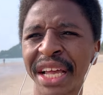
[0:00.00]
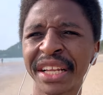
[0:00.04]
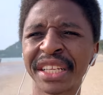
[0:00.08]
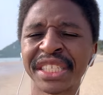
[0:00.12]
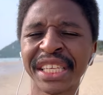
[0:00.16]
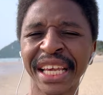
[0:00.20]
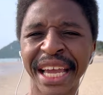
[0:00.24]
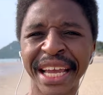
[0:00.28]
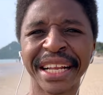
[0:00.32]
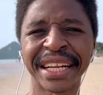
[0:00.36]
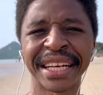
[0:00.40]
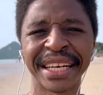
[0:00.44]
It's
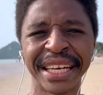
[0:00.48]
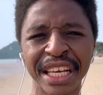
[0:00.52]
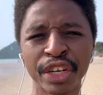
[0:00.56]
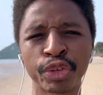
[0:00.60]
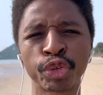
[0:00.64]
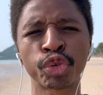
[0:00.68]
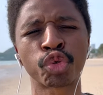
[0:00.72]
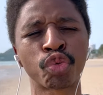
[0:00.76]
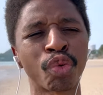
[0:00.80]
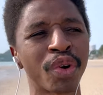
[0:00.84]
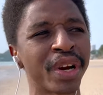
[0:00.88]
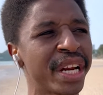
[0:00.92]
like
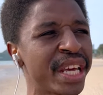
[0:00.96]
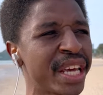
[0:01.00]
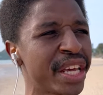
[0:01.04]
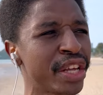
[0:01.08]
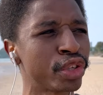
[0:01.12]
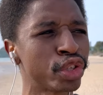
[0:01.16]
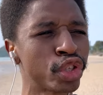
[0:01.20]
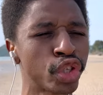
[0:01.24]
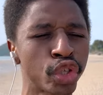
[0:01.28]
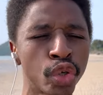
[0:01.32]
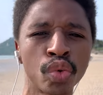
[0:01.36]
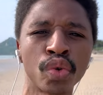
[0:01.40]
literally
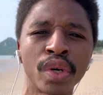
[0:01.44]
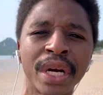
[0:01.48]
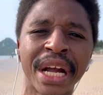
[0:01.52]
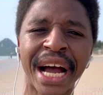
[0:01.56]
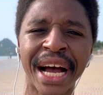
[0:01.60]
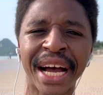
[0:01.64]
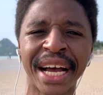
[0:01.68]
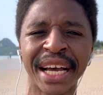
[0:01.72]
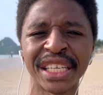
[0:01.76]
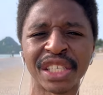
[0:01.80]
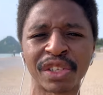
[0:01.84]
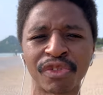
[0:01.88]
two
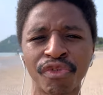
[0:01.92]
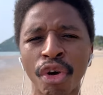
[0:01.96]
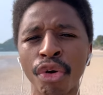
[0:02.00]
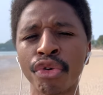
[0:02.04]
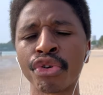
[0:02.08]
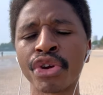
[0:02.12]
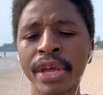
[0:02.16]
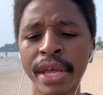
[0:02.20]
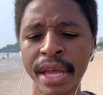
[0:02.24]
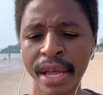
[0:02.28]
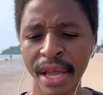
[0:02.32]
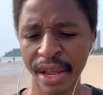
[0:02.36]
guys,
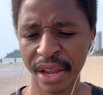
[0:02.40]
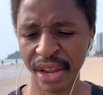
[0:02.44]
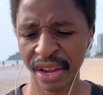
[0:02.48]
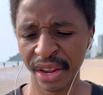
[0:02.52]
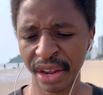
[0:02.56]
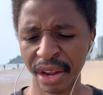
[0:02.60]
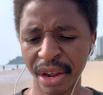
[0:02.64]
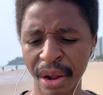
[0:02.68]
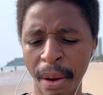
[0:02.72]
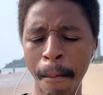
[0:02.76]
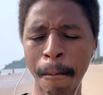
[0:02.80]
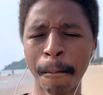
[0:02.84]
very
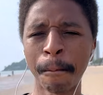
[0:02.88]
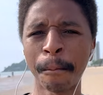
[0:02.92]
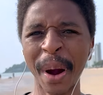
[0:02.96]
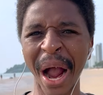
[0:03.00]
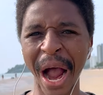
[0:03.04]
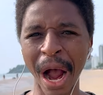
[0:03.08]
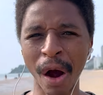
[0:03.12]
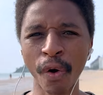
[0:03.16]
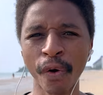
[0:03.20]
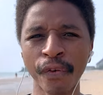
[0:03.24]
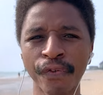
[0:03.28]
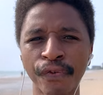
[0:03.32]

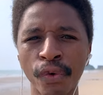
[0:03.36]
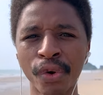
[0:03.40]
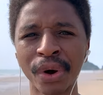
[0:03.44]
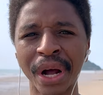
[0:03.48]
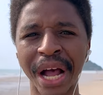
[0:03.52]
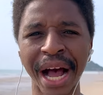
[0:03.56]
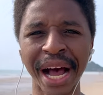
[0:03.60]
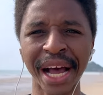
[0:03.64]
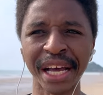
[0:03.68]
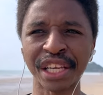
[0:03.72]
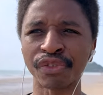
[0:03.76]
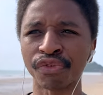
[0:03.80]
powerful
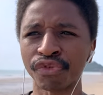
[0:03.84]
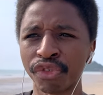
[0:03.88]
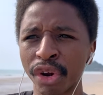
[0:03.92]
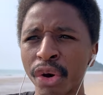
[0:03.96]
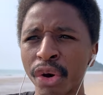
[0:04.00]
guys,